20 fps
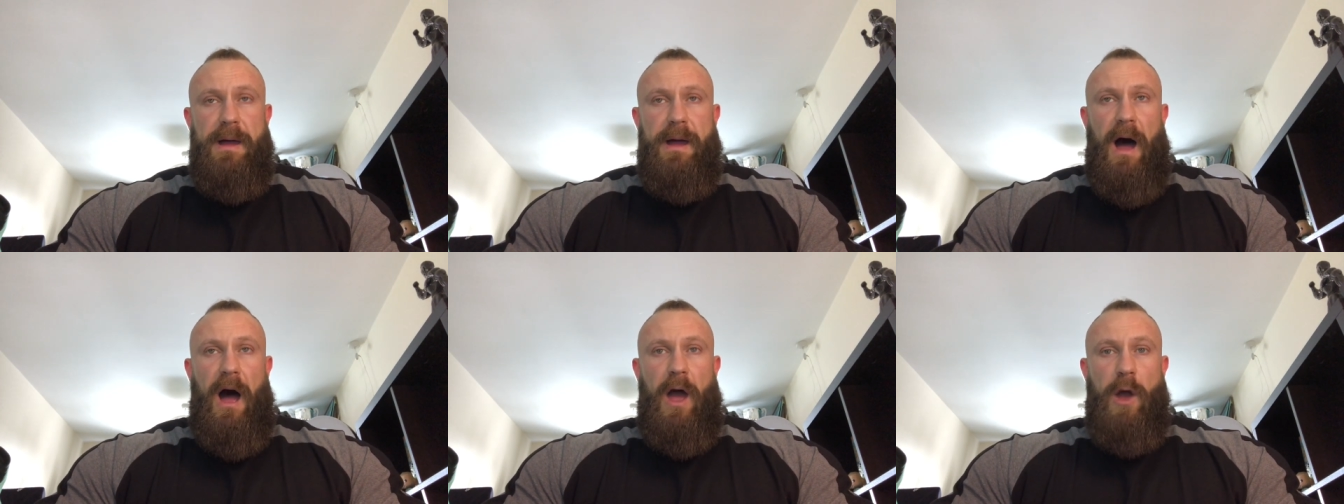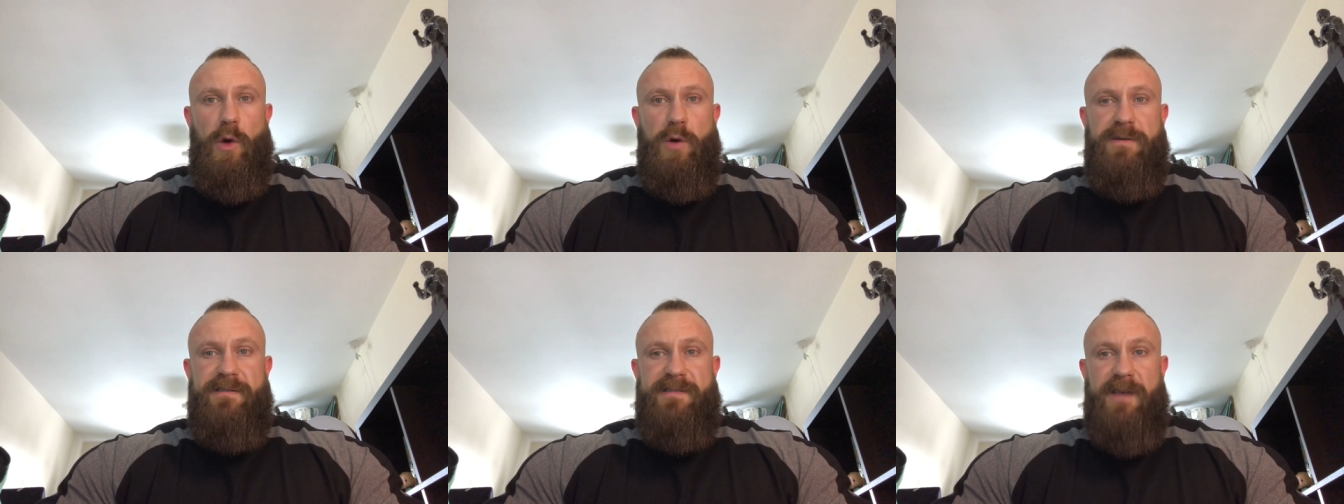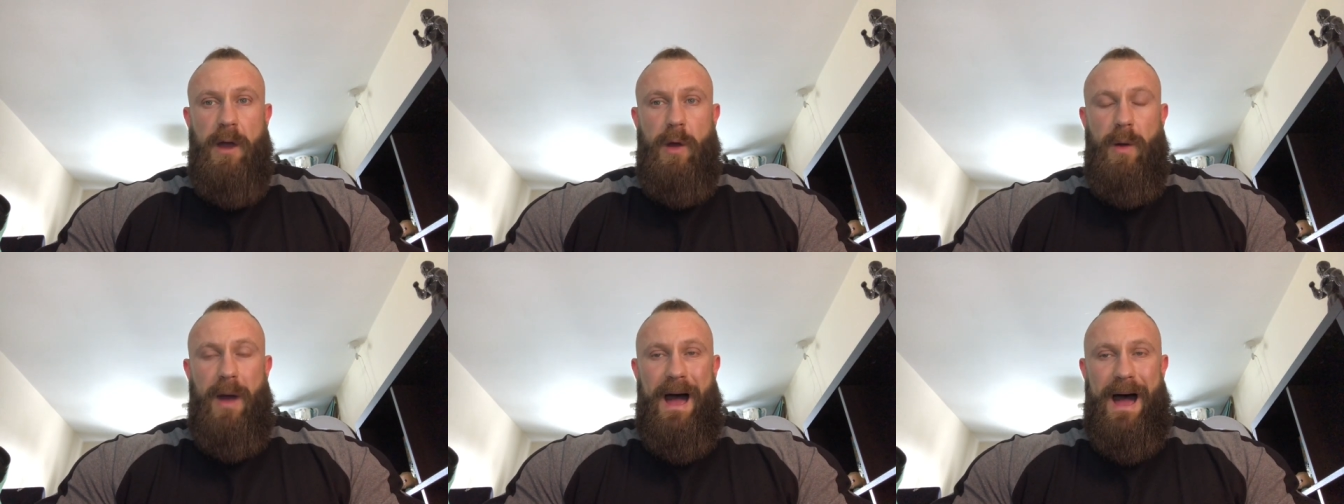I
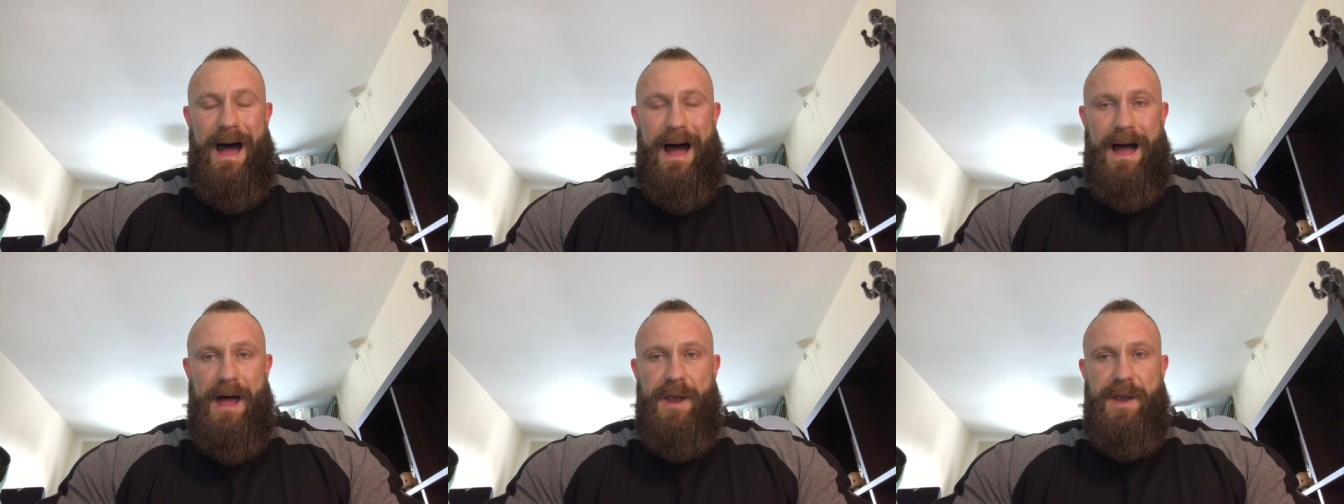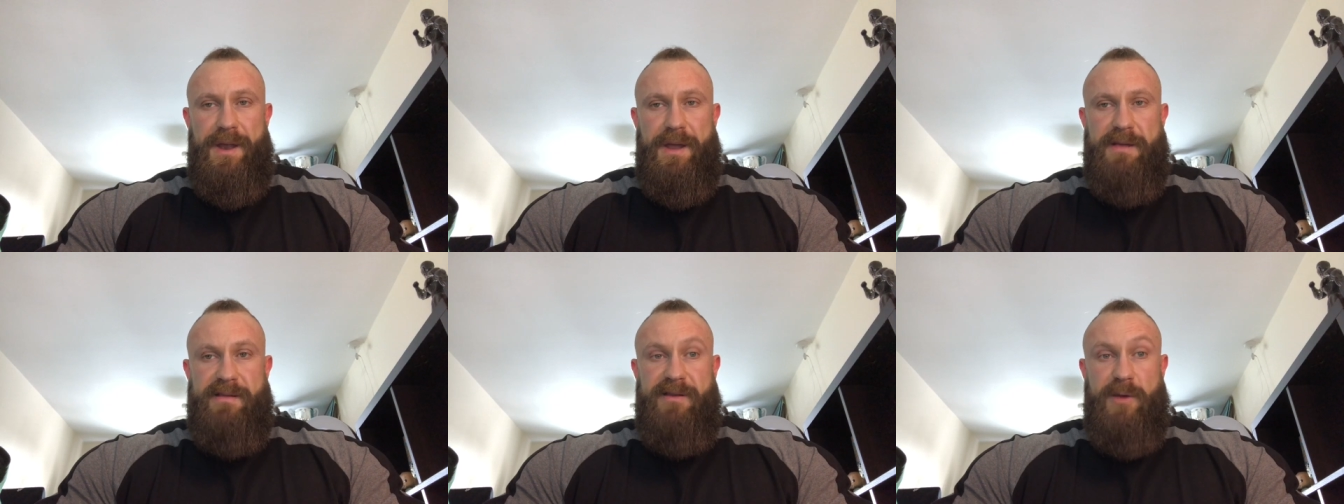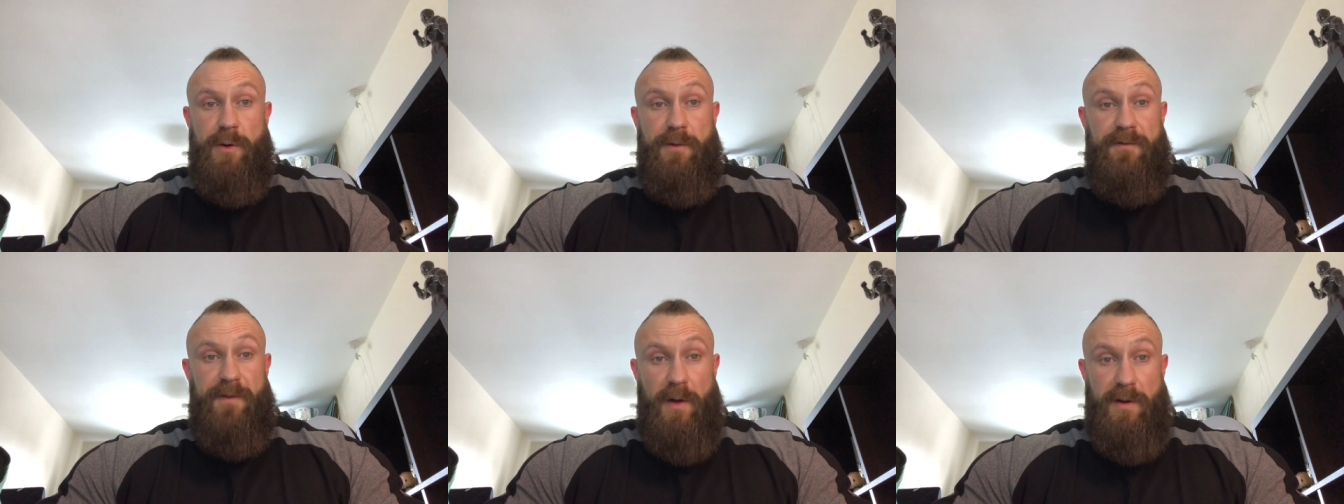also had
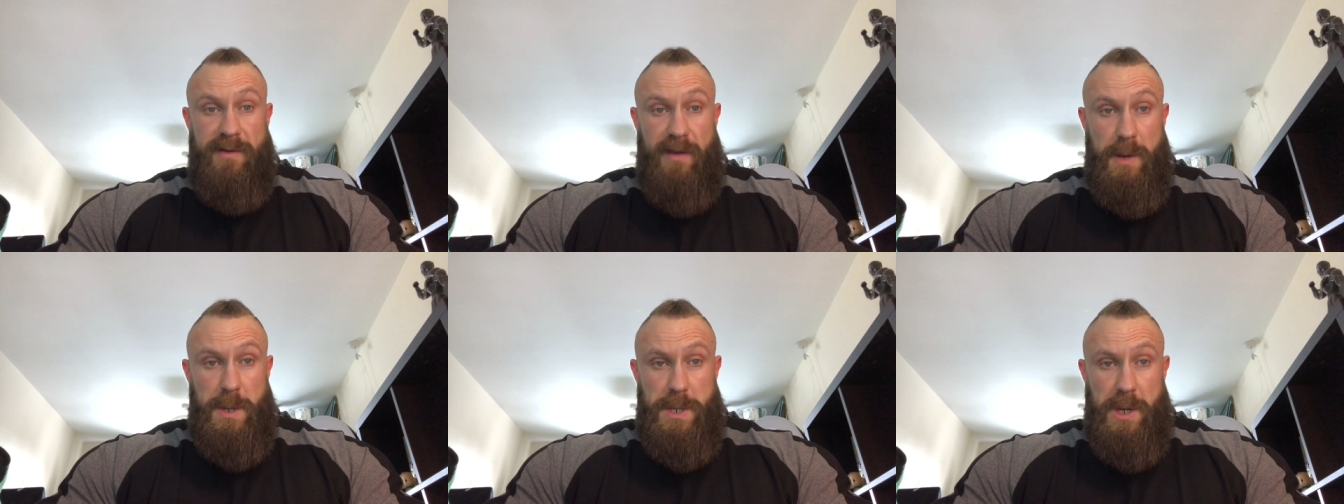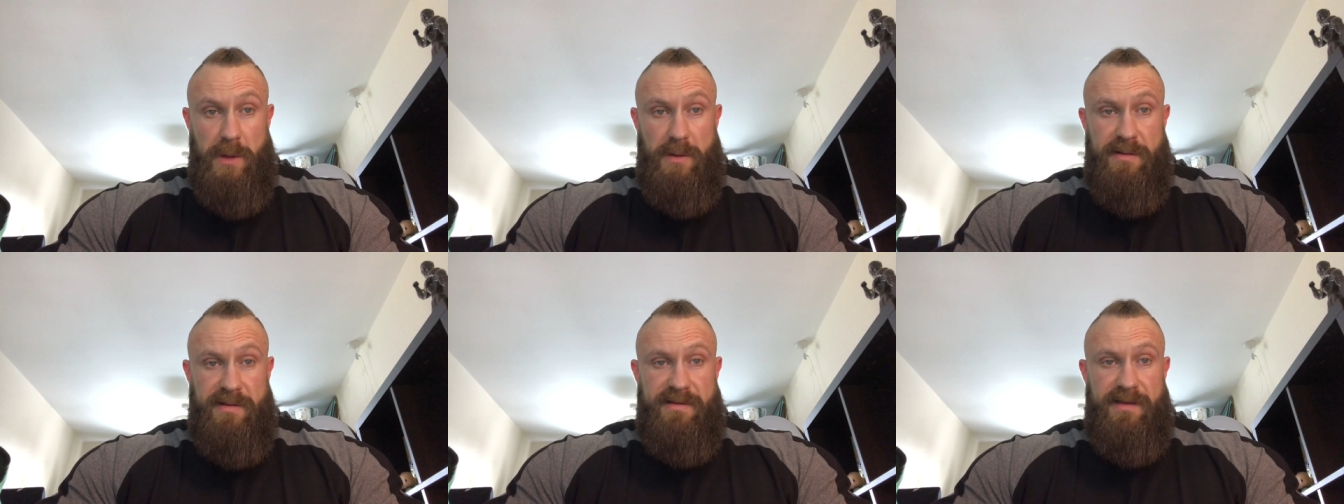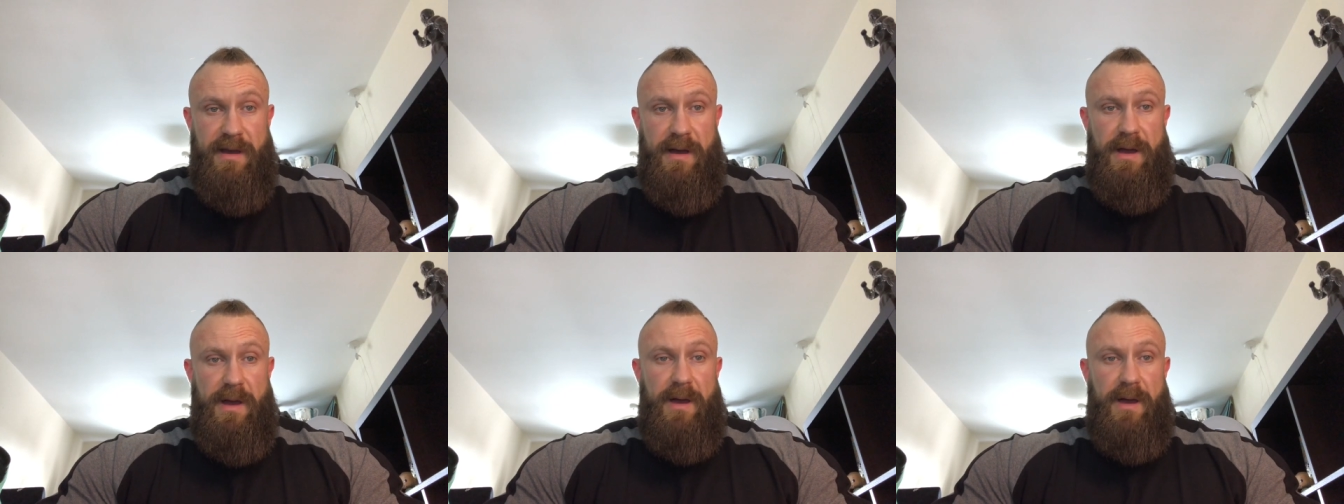two photo shoots